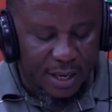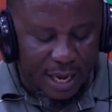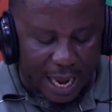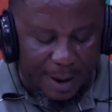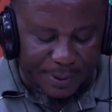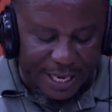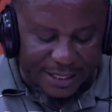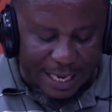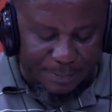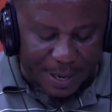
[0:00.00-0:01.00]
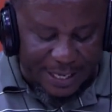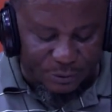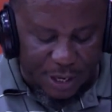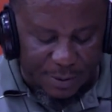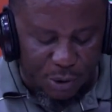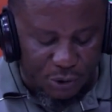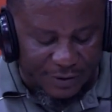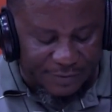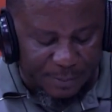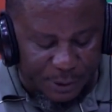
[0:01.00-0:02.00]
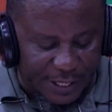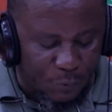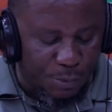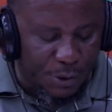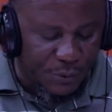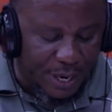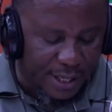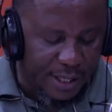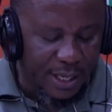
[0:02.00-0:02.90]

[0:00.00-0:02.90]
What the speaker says: a presidential presence where both of them potemo be we